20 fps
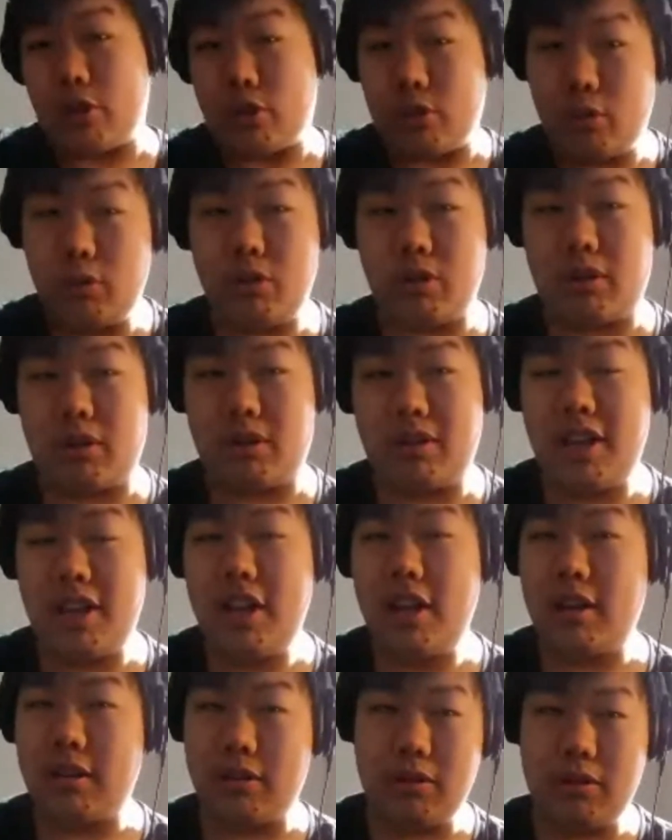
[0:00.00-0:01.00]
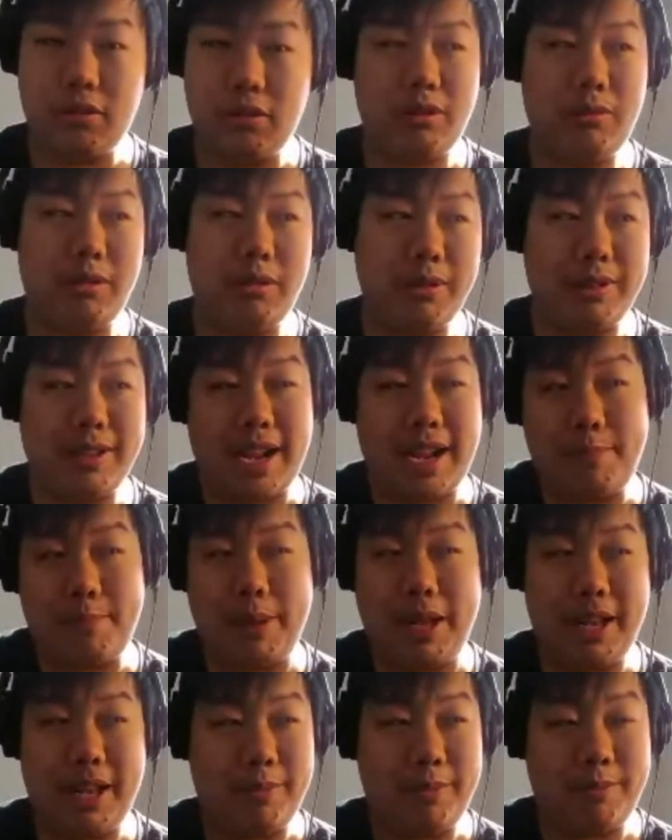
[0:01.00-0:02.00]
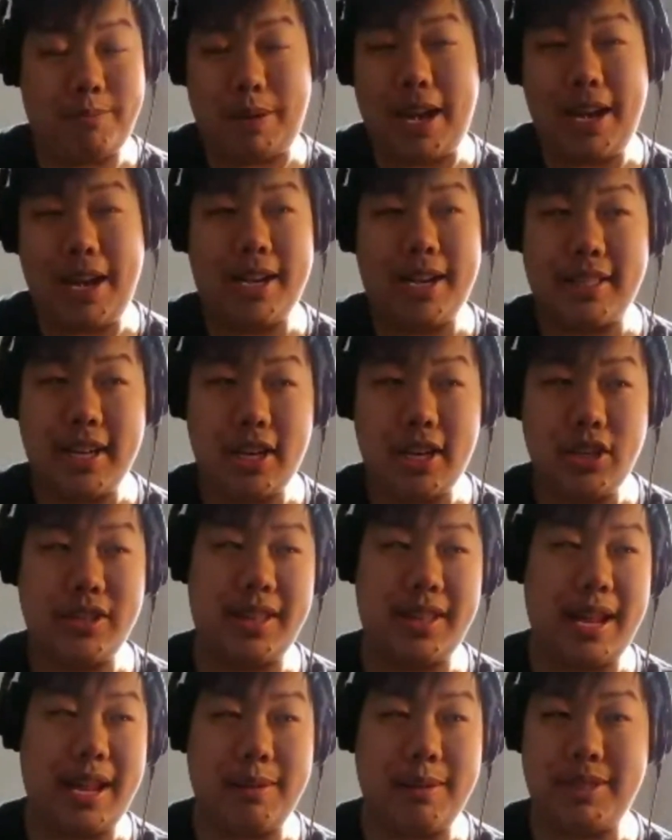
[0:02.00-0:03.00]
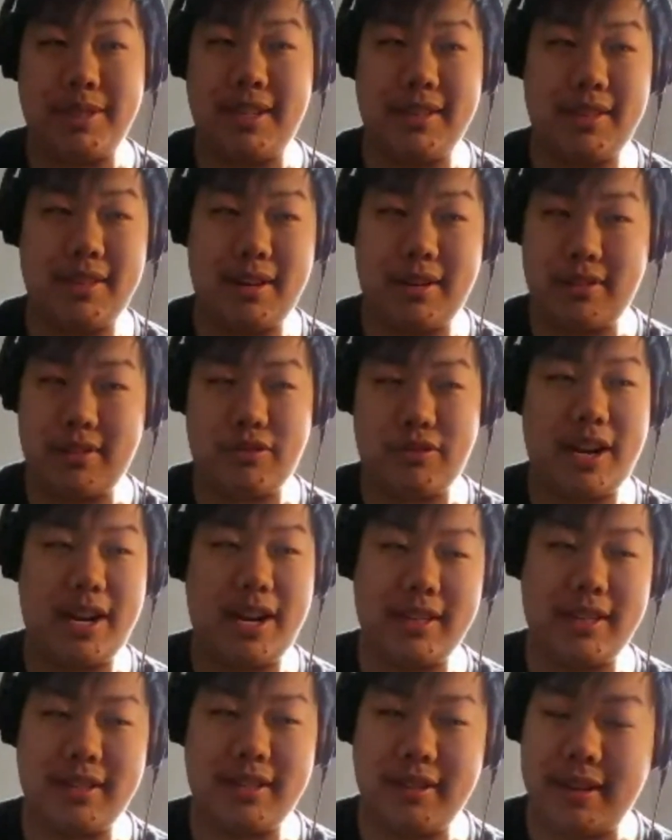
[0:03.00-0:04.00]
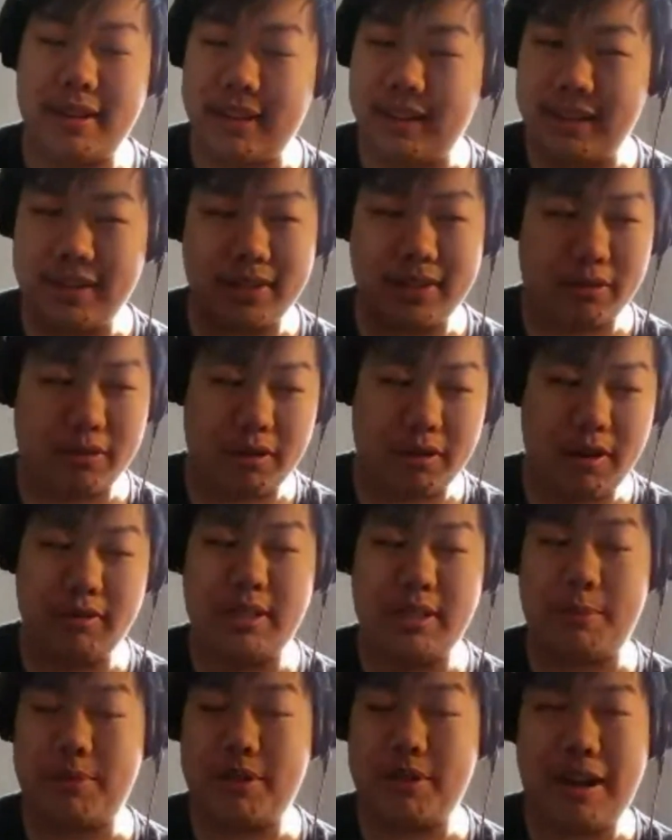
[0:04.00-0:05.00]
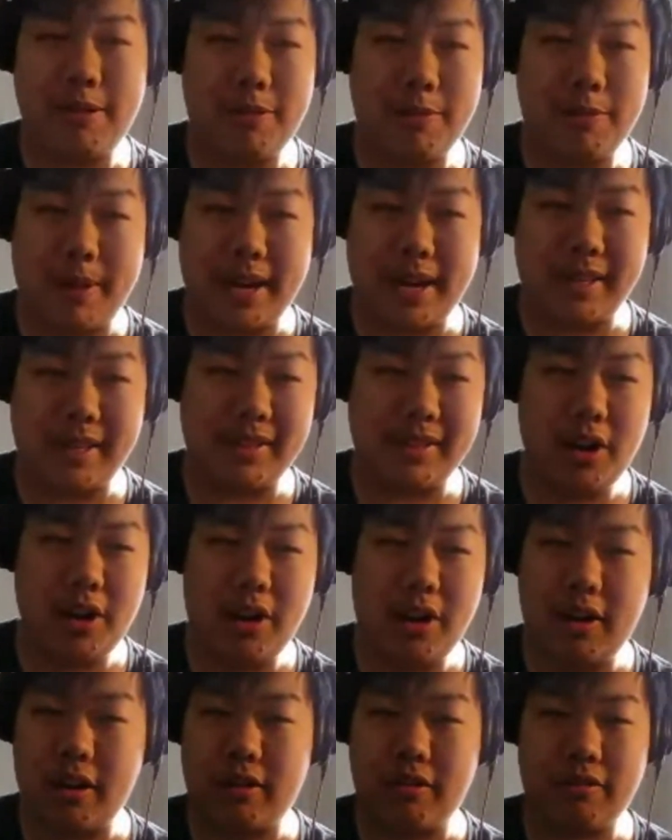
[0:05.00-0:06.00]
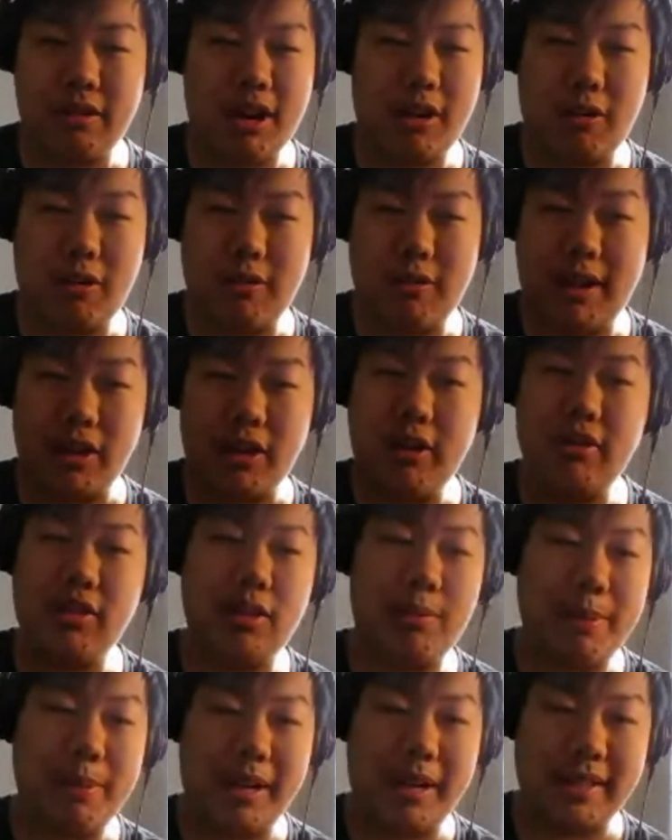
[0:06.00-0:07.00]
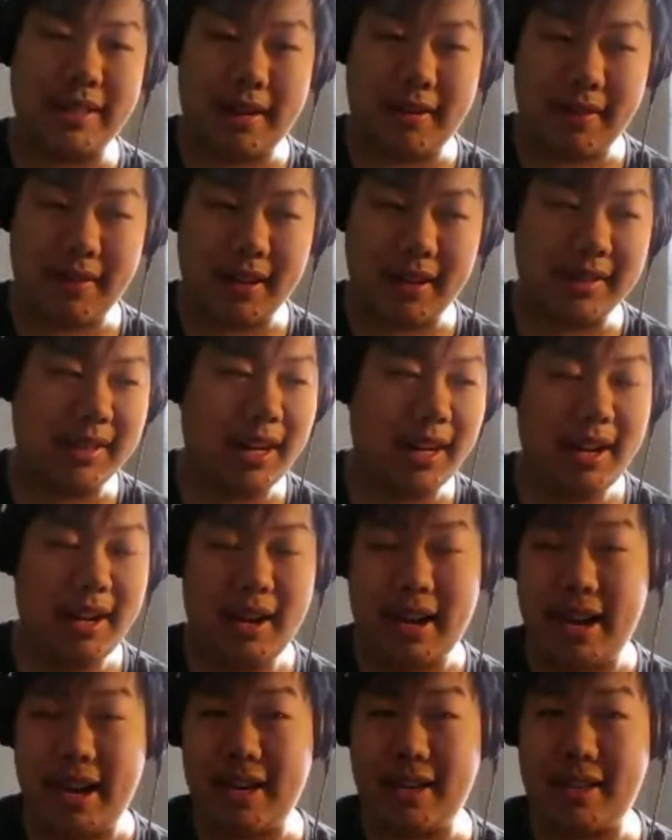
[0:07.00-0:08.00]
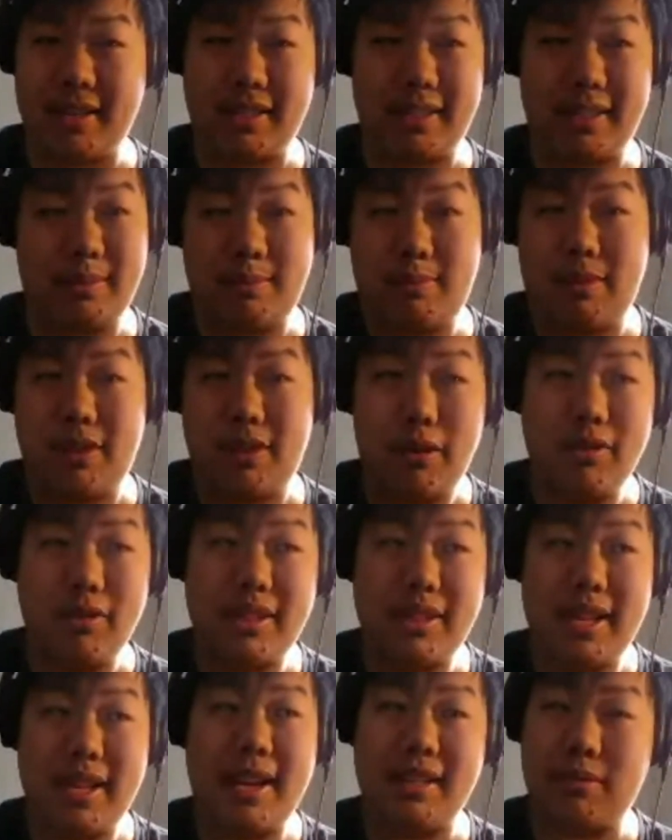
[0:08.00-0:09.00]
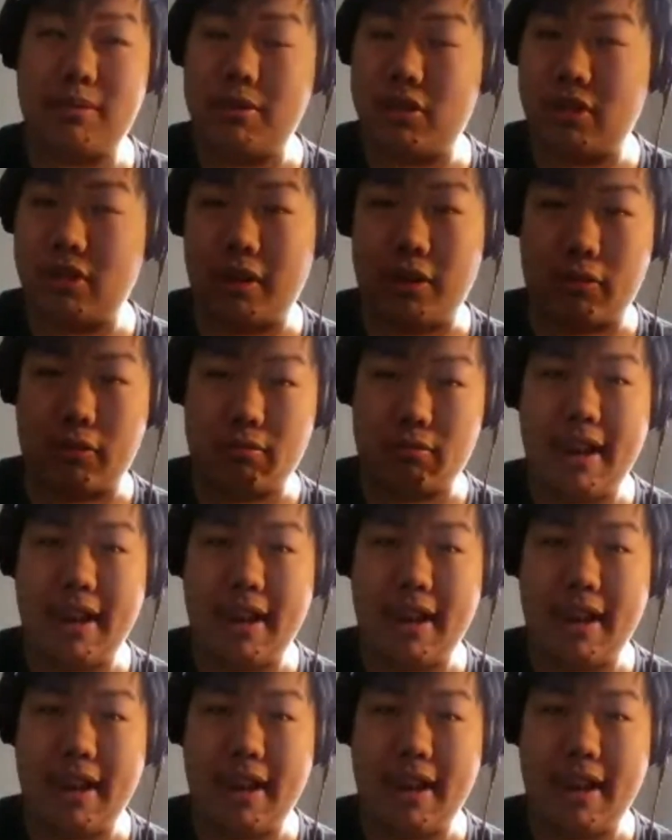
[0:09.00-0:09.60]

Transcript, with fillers: if not Google, Google will not be paying attention to that, since they're trying to at least grow subscriber base or grow a user base out of this. And those things,